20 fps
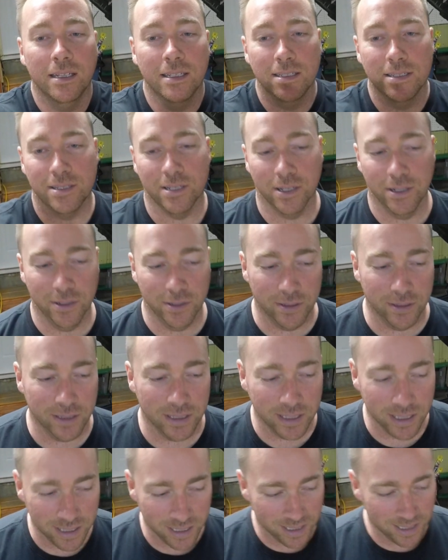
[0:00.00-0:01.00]
So
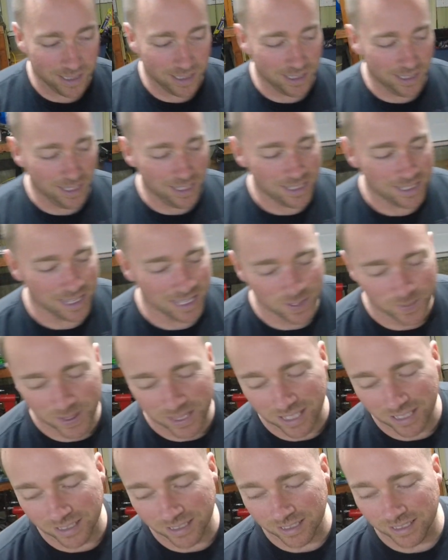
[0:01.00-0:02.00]
he sends me
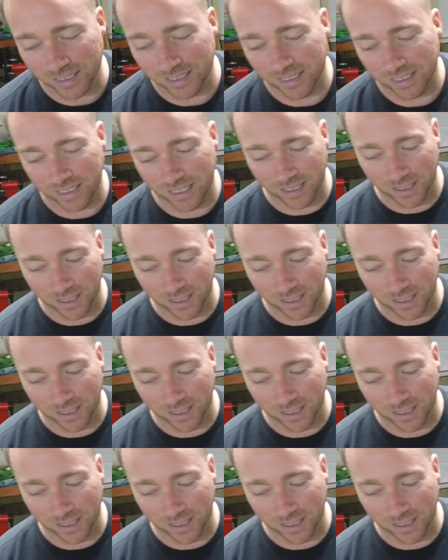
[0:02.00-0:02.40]
the, the